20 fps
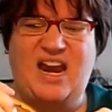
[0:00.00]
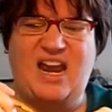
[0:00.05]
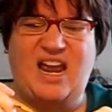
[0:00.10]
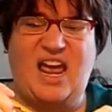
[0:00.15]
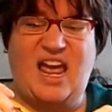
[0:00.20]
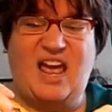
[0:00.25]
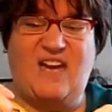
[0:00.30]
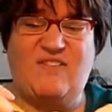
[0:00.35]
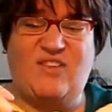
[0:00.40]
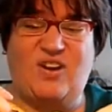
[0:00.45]

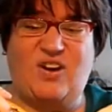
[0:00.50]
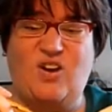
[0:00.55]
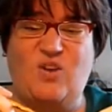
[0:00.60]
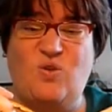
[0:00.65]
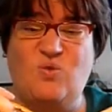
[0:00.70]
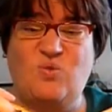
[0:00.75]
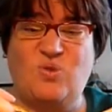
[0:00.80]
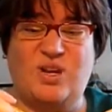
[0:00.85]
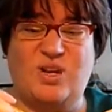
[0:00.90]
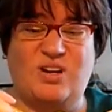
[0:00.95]
have their
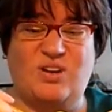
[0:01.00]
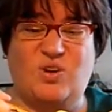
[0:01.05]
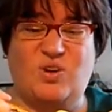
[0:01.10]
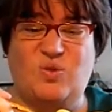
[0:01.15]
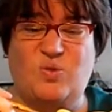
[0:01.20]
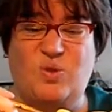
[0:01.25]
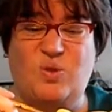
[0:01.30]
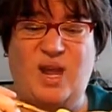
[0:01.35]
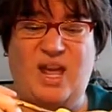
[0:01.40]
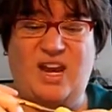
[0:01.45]
own little
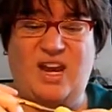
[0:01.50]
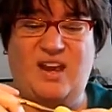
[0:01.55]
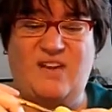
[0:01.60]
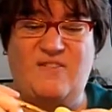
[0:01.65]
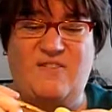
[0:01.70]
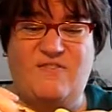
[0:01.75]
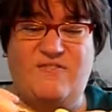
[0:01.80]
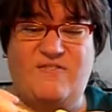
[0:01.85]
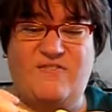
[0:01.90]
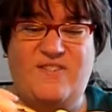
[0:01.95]

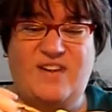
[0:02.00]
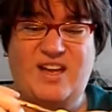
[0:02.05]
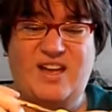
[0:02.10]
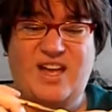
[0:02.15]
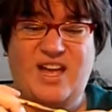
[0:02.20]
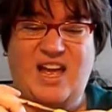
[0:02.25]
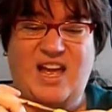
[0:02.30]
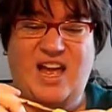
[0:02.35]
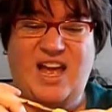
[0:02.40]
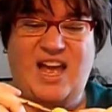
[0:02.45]
creative
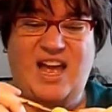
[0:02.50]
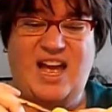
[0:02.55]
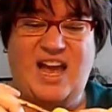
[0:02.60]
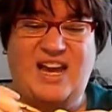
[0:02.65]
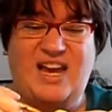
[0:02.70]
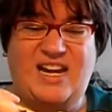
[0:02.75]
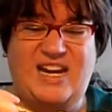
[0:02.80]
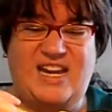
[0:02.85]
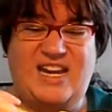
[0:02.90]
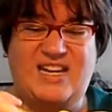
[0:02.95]

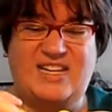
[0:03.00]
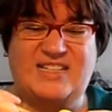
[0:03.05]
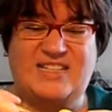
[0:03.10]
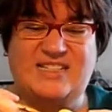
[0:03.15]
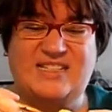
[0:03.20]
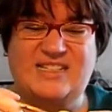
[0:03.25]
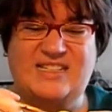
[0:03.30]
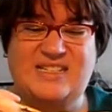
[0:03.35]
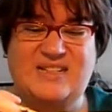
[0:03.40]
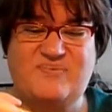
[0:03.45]

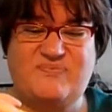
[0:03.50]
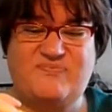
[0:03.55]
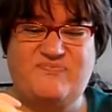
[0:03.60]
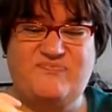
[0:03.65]
ideas.